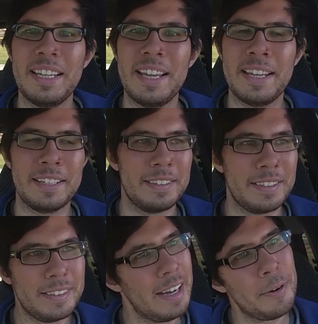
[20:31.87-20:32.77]

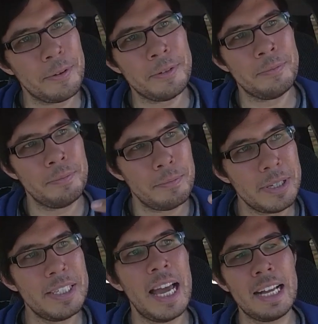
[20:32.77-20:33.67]
And I would
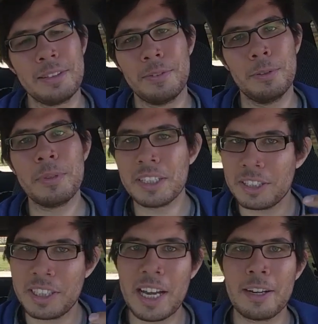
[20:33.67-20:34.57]
be tactful because
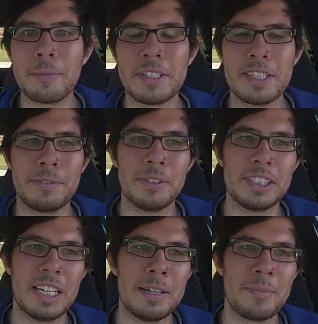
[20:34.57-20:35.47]
she hired me several
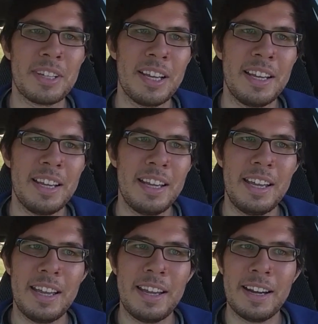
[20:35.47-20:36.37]
times,
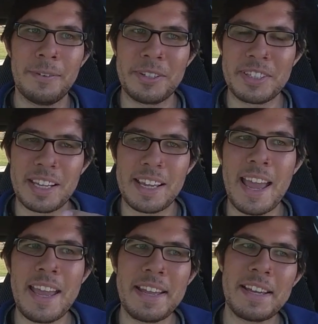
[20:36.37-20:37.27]
and I would say,
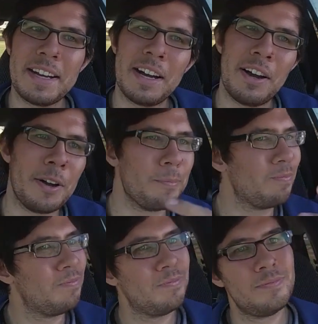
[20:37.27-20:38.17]
hey,
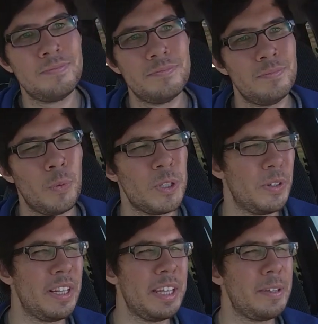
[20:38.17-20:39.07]
was
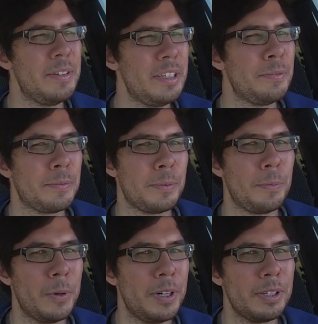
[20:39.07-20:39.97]
there anything you needed for
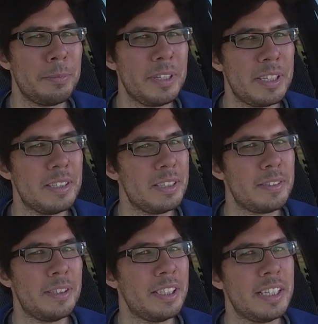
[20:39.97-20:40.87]
work, because
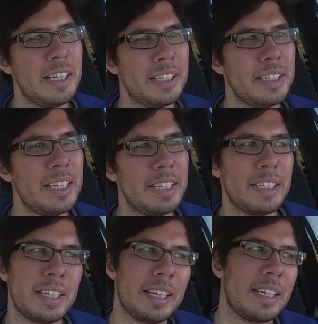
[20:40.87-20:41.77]
it's really kind of late
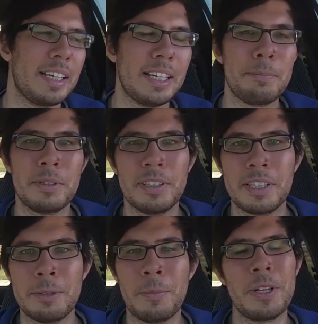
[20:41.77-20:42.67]
and I got to get up early
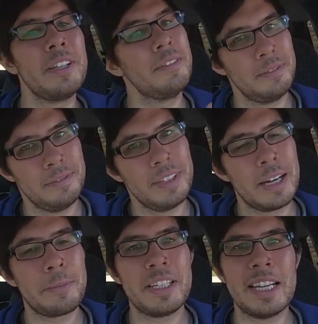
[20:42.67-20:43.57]
in the morning.
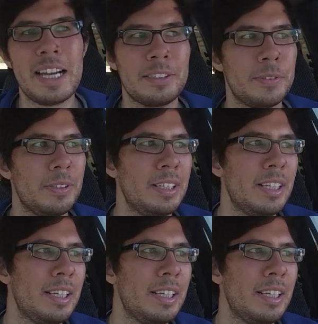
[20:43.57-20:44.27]
Got to be tactful.